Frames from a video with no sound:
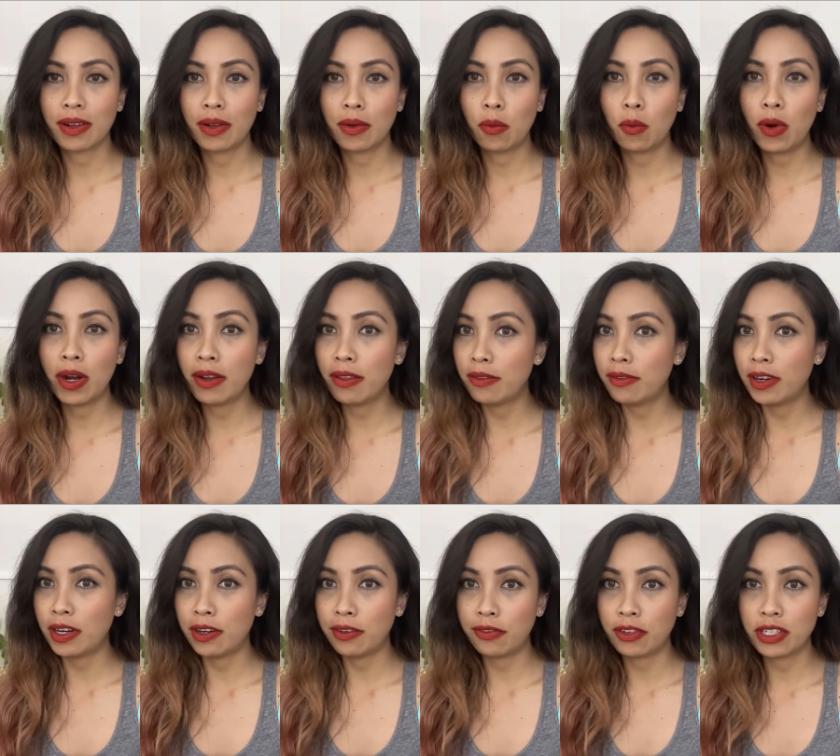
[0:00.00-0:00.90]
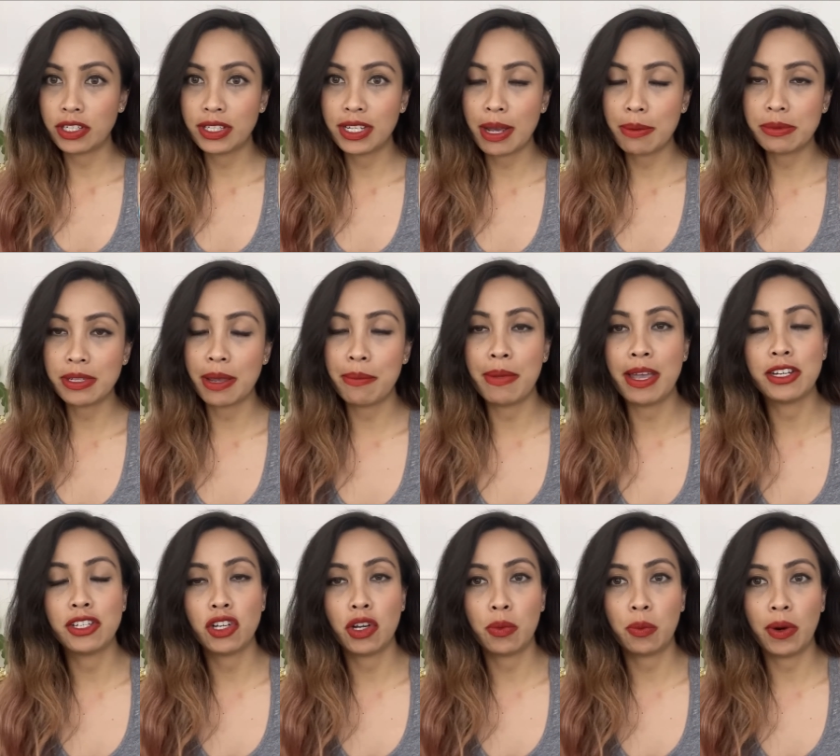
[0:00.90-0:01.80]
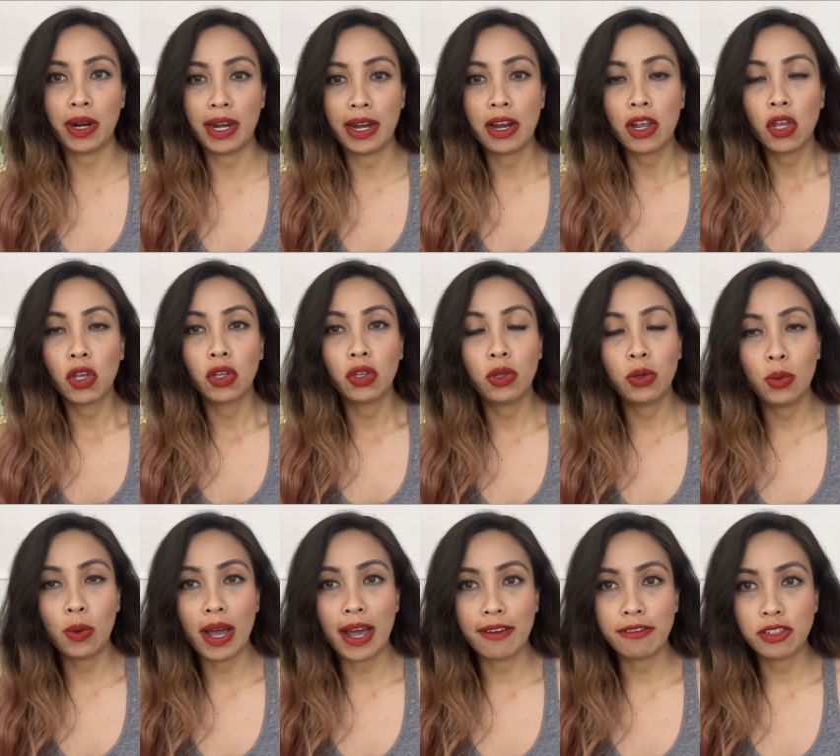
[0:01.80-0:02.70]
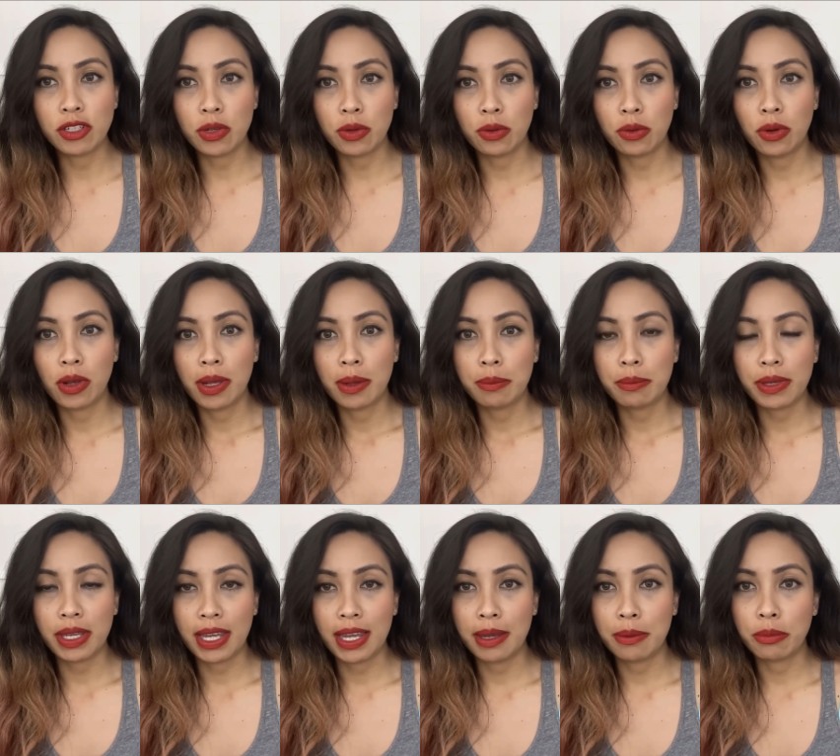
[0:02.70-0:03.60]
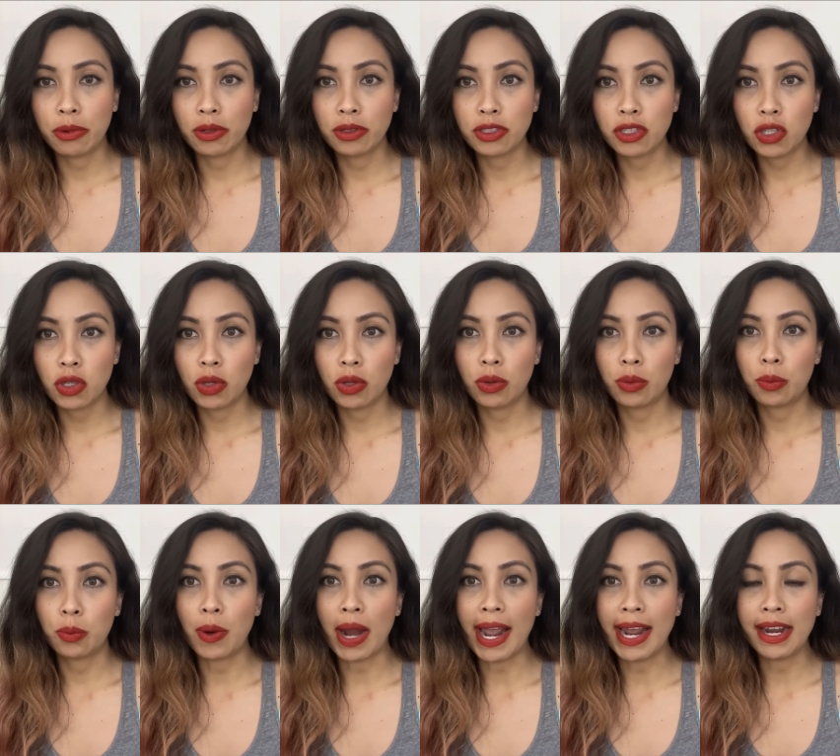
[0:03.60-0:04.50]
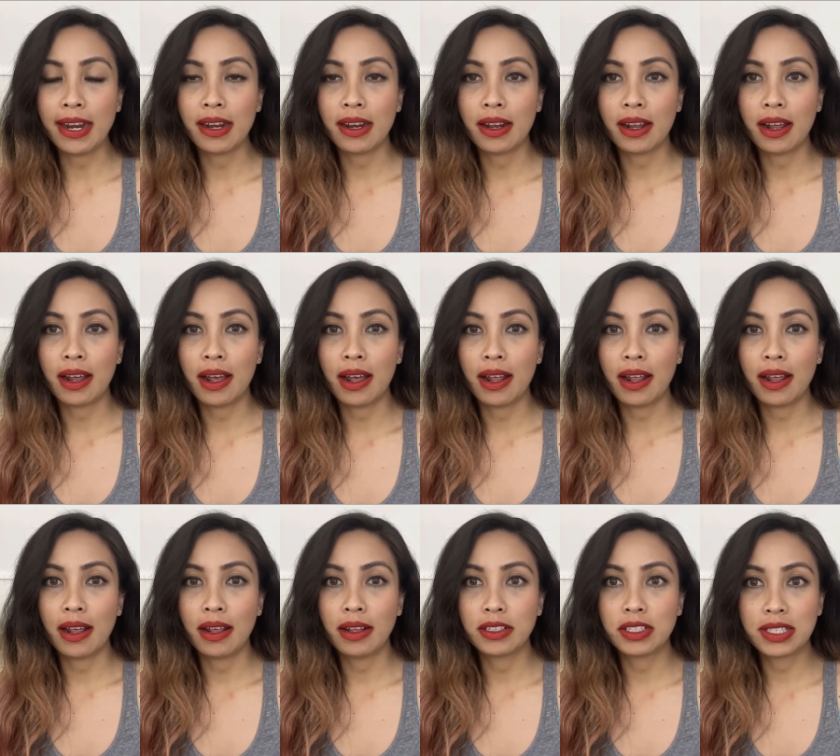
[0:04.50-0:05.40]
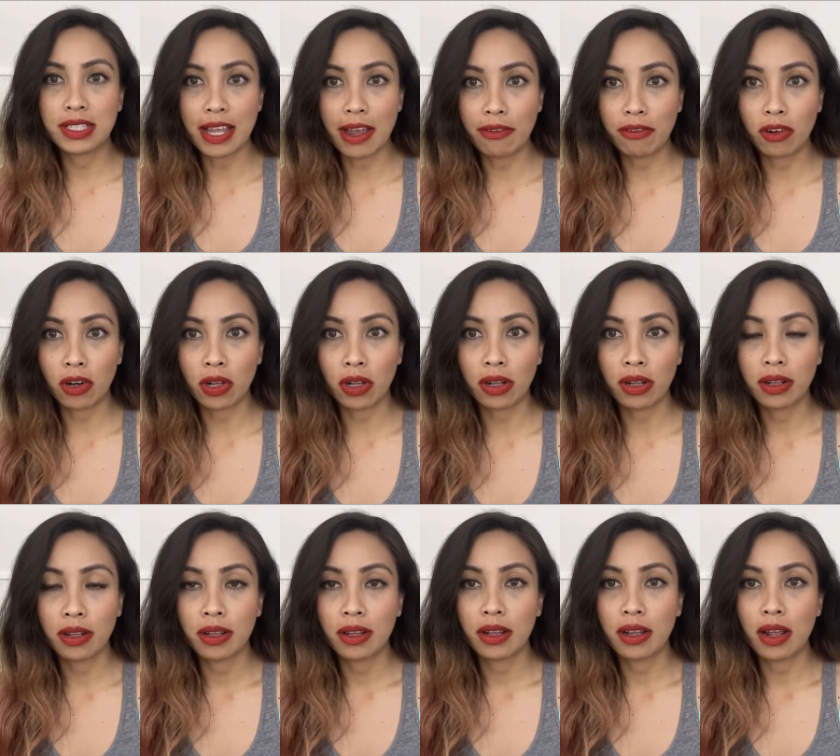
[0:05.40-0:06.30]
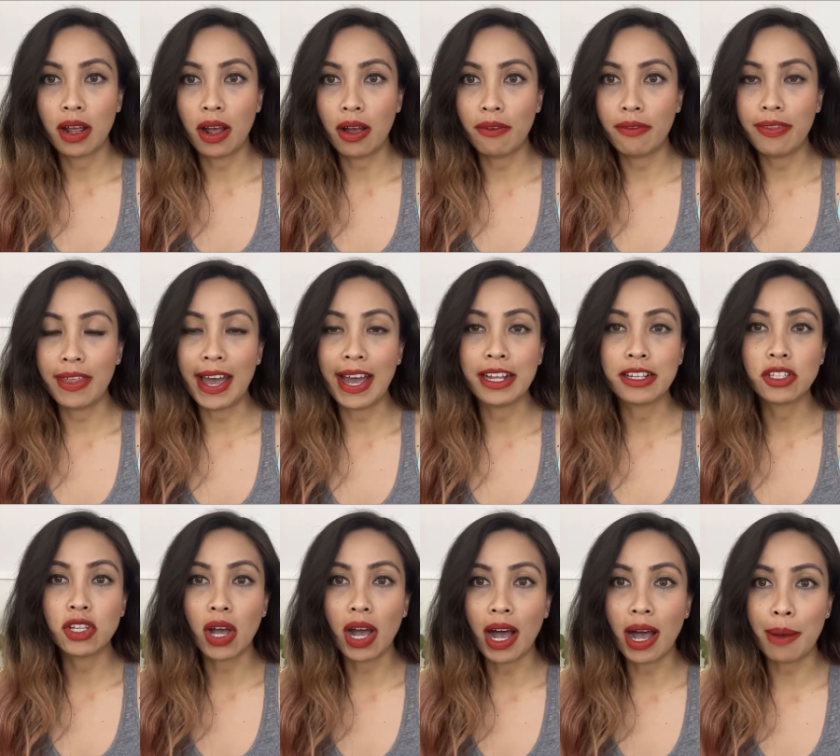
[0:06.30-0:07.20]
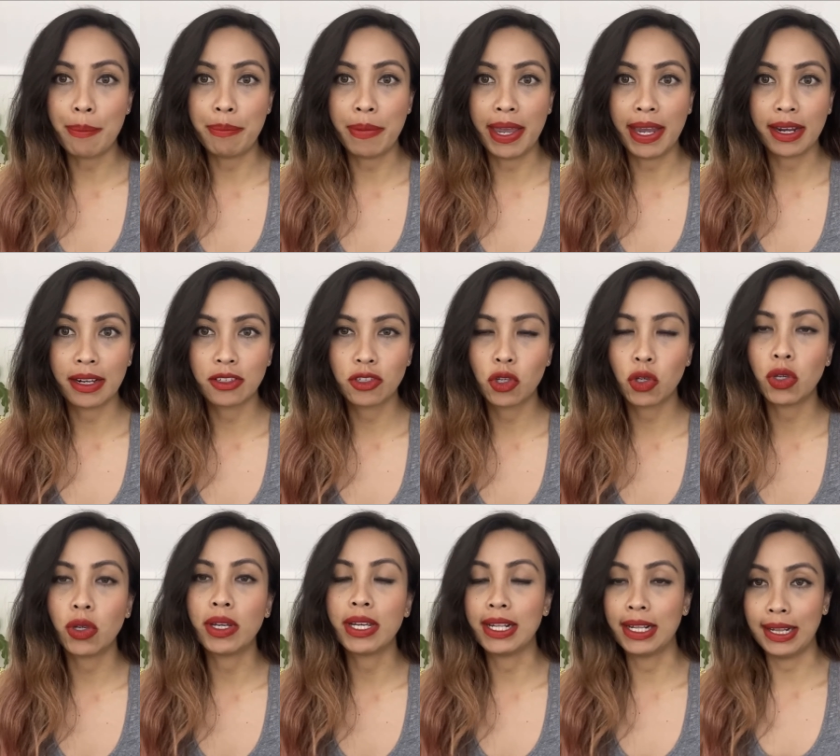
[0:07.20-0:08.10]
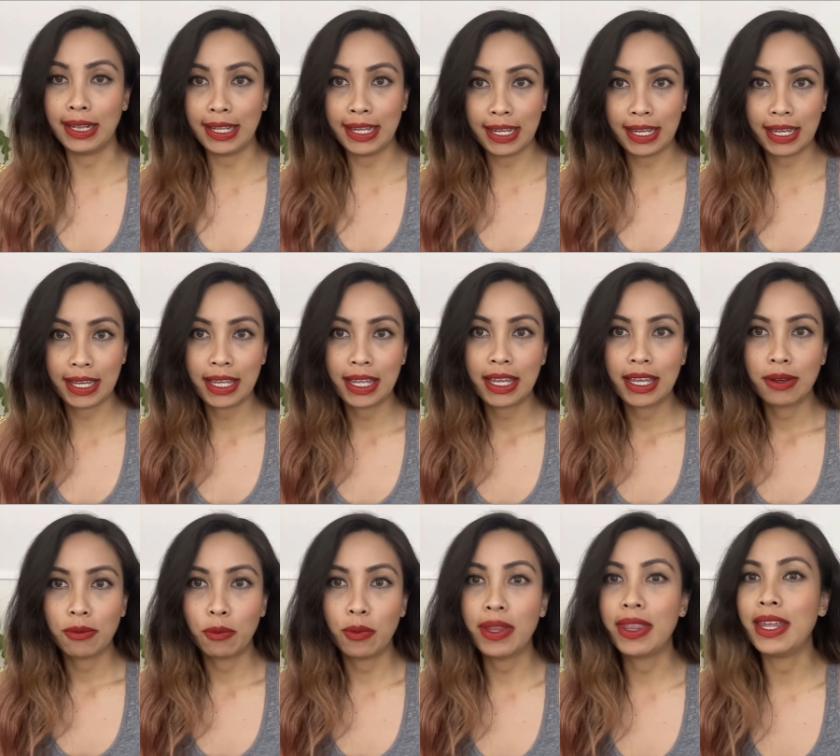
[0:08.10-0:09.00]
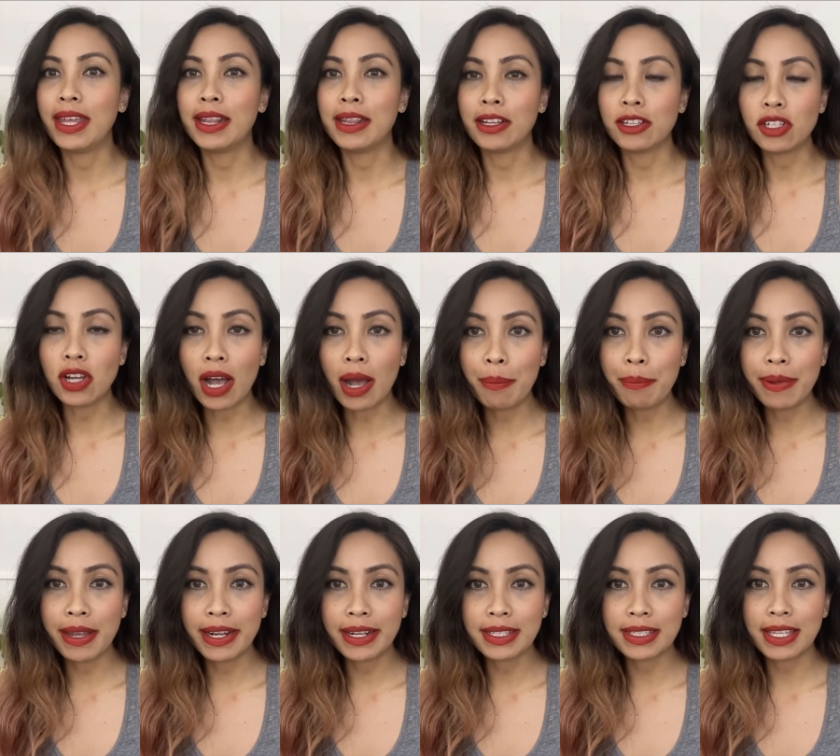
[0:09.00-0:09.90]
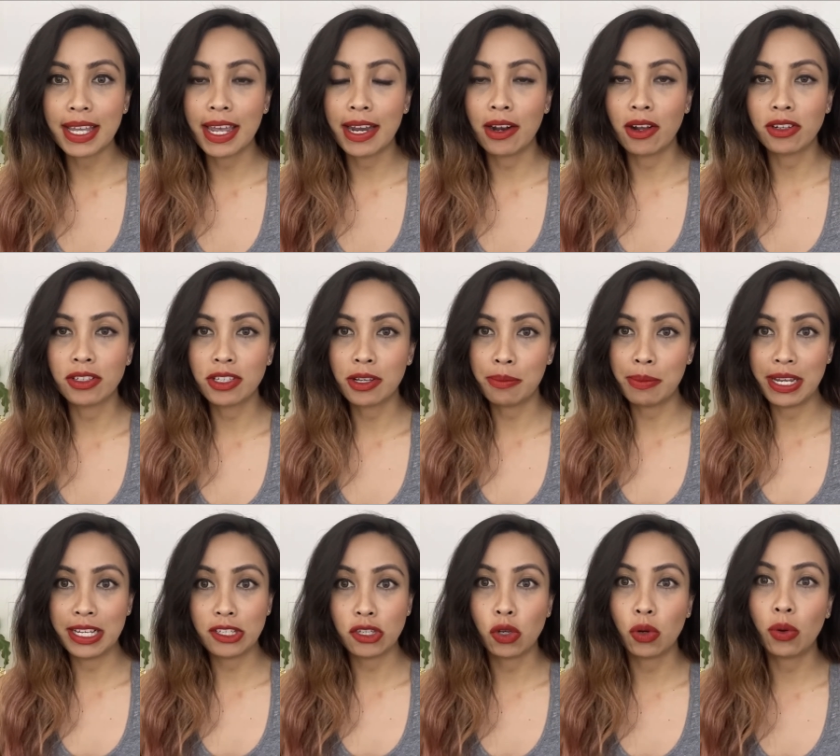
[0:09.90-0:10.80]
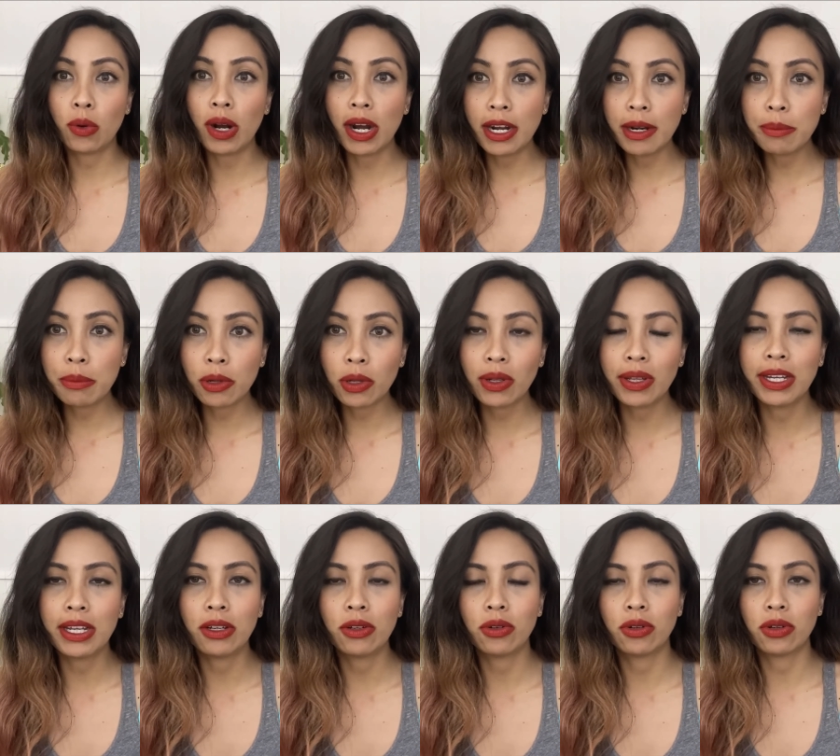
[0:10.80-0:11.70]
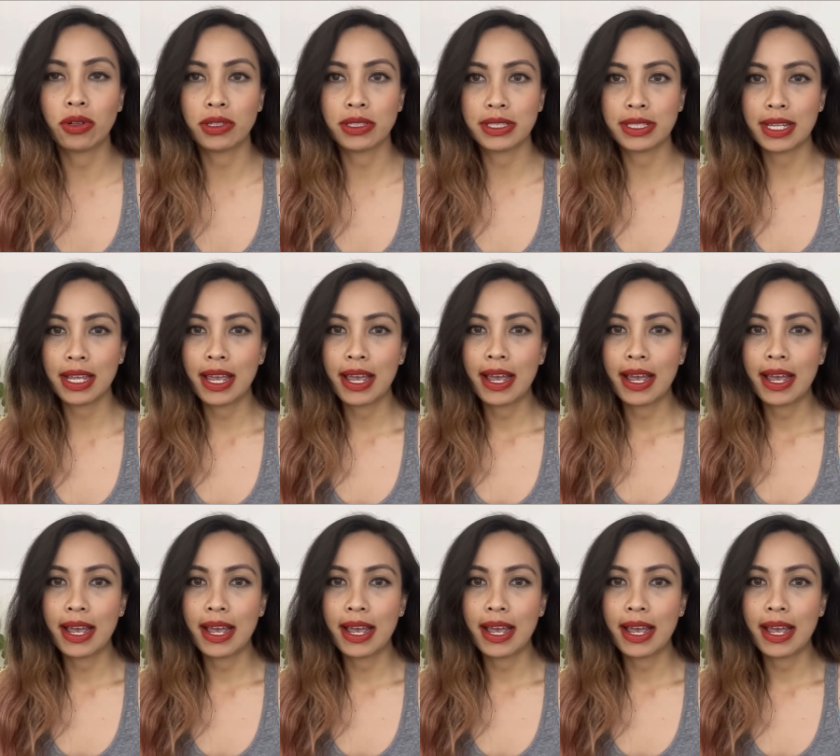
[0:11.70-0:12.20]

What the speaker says: one of the very first steps I mentioned, where you have to be able to write several of that topic, so you can link within the topics and also makes you credible in Google's